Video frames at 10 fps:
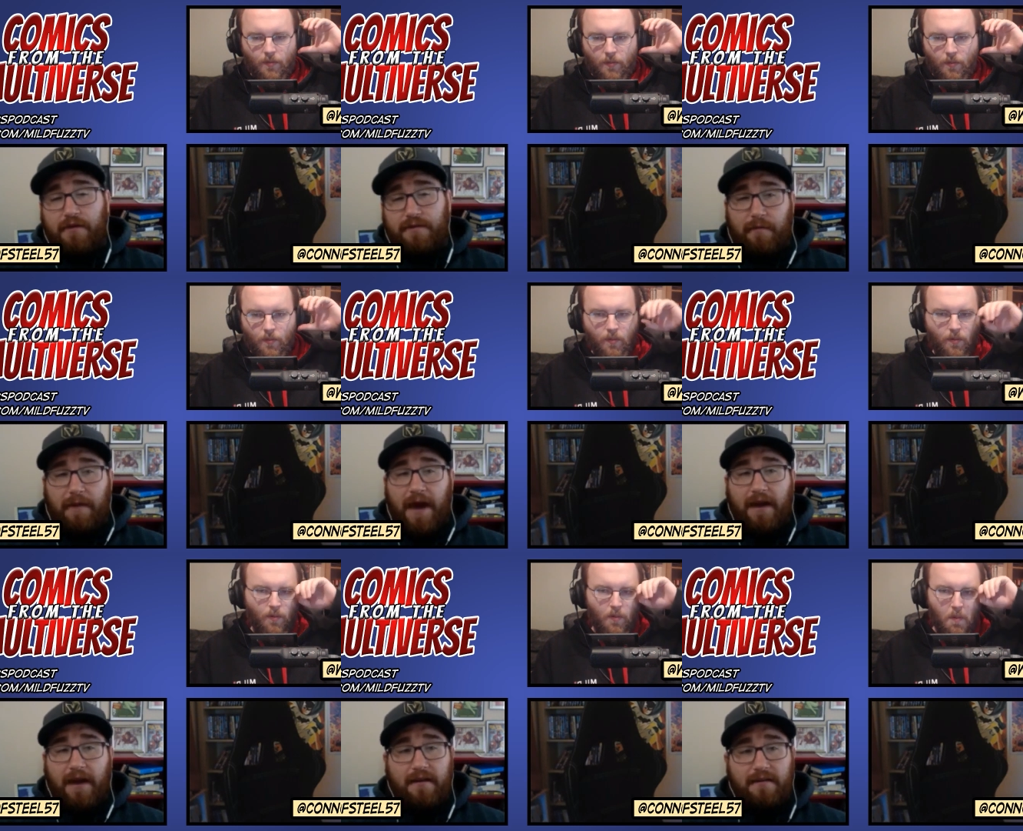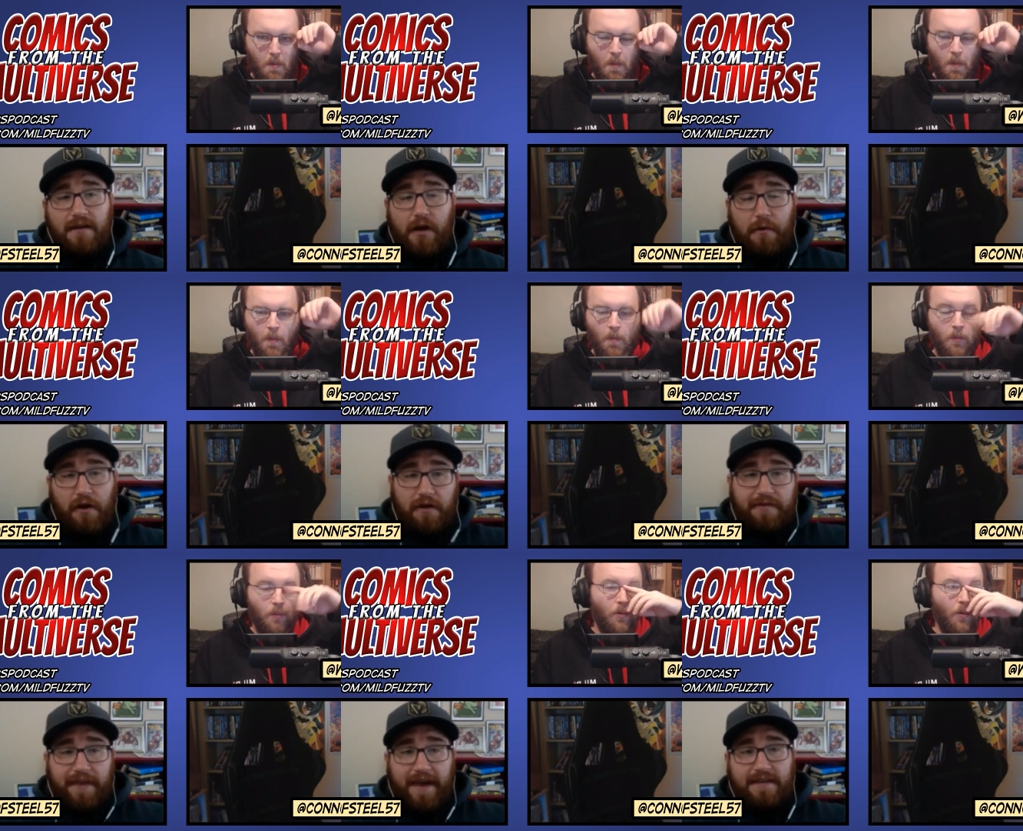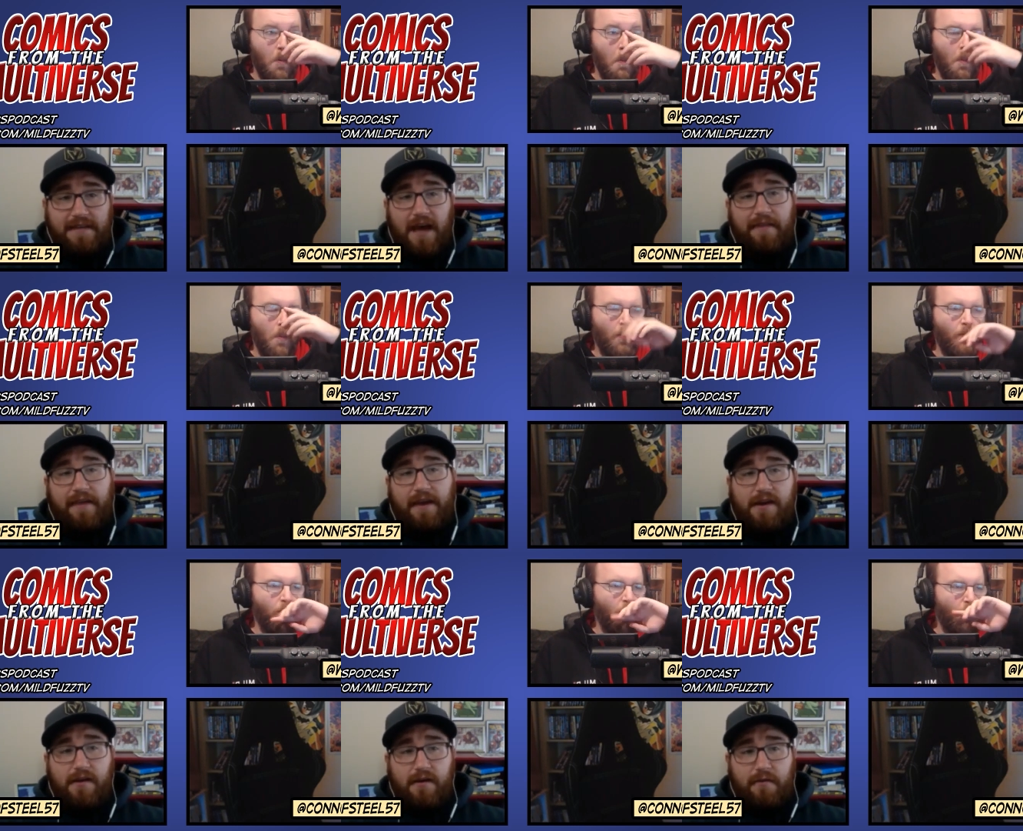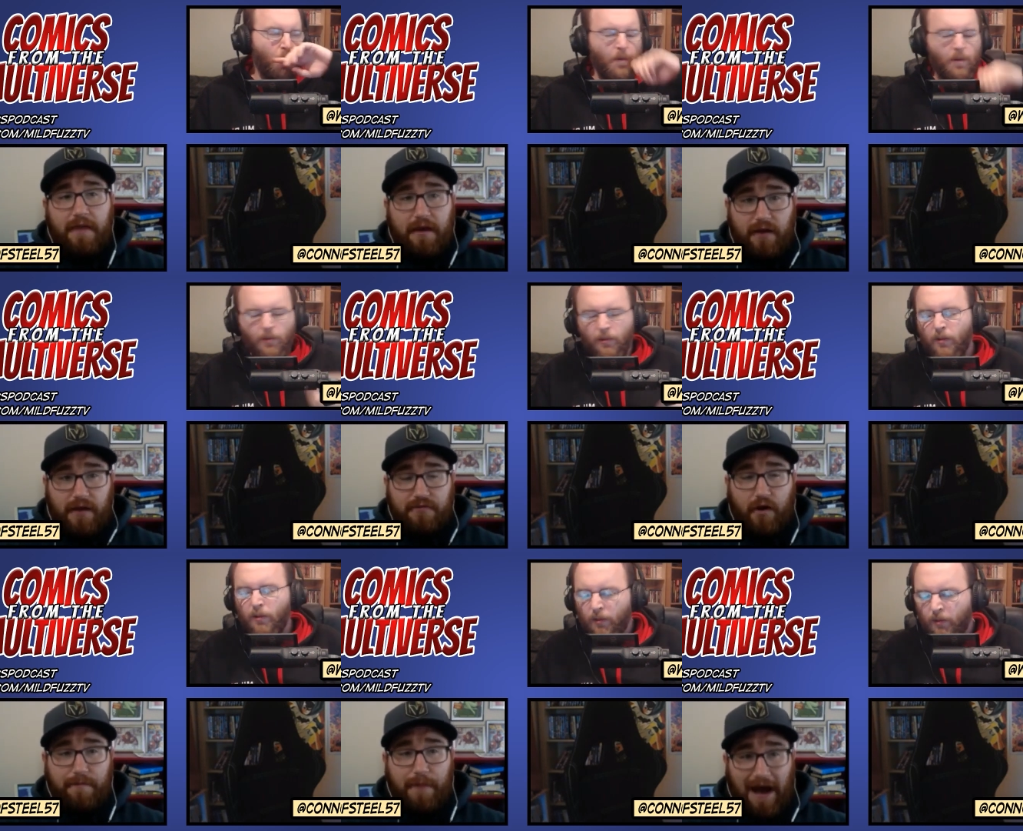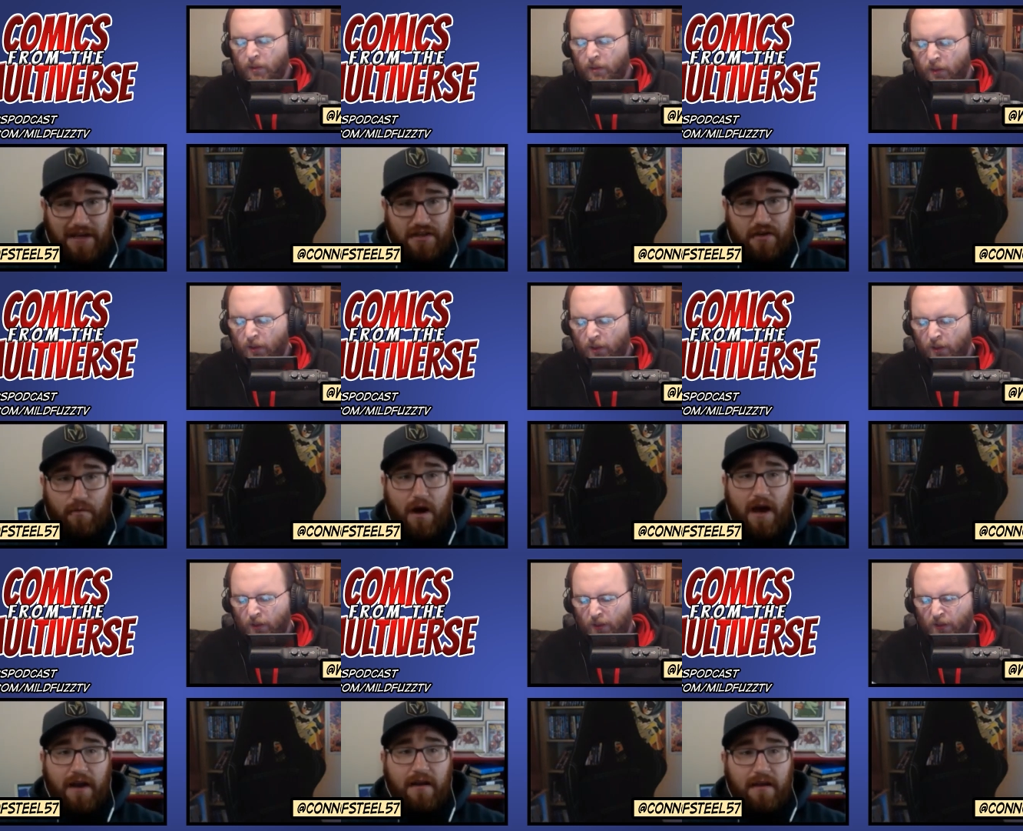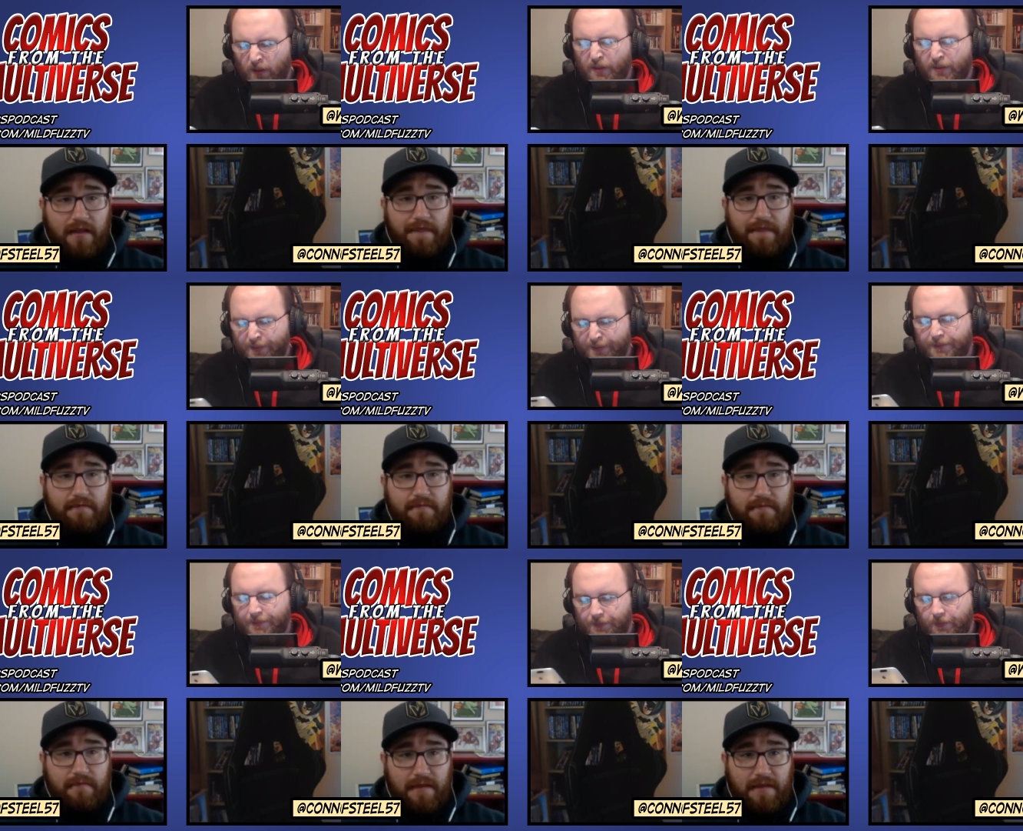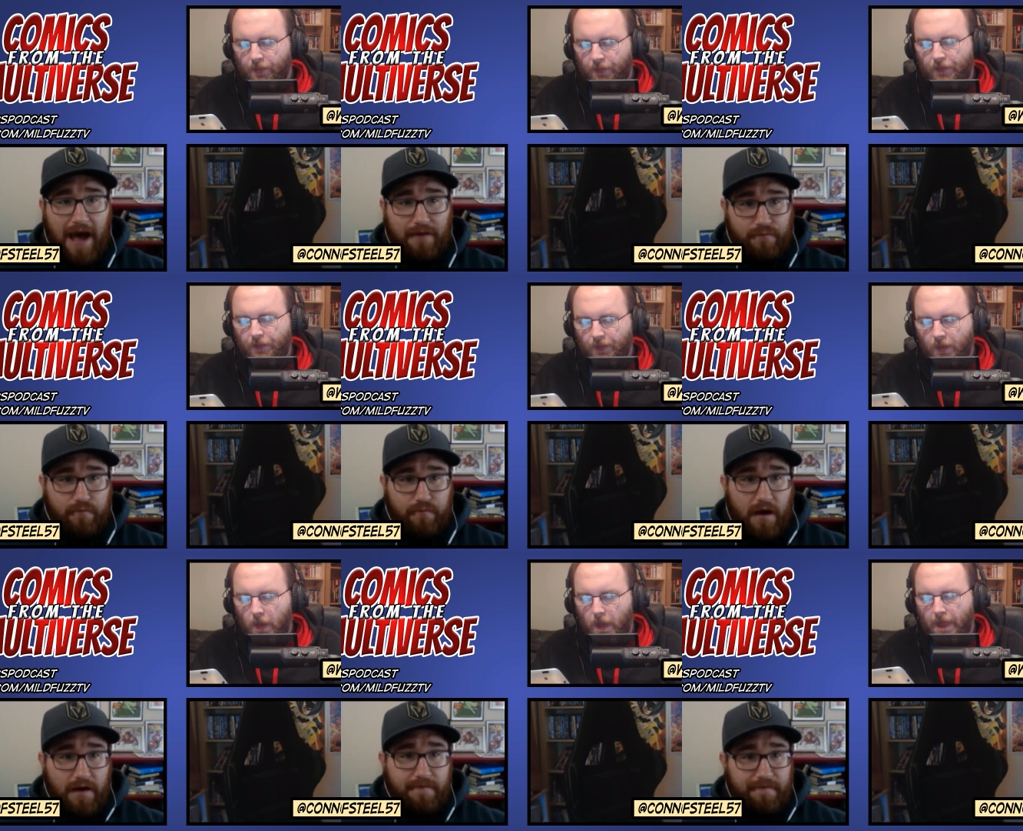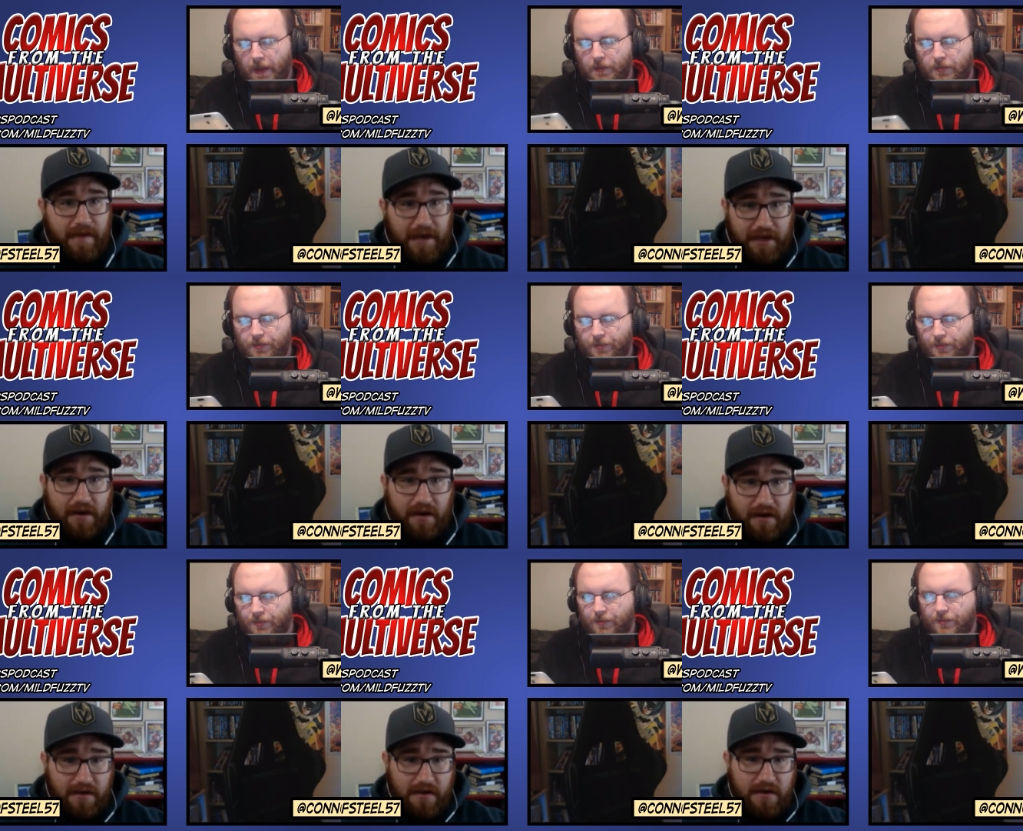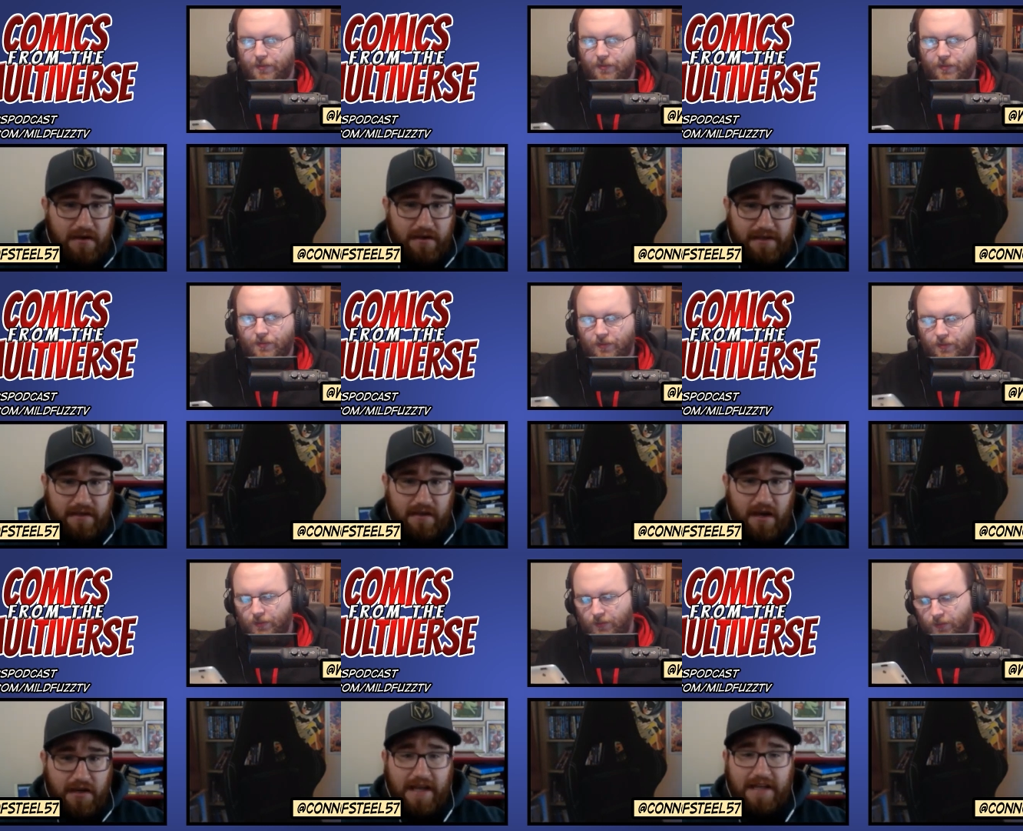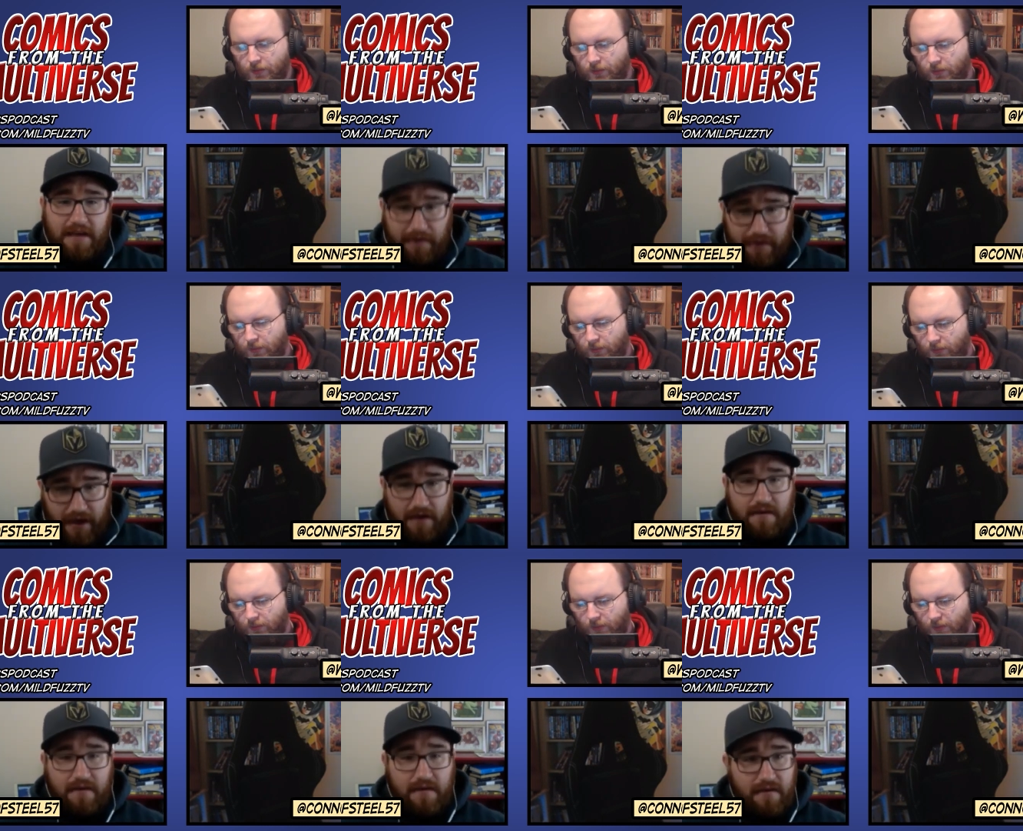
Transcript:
Speaker 1: like multiple man, go learn things, and then when they reabsorb back into one, that one figure understands everything.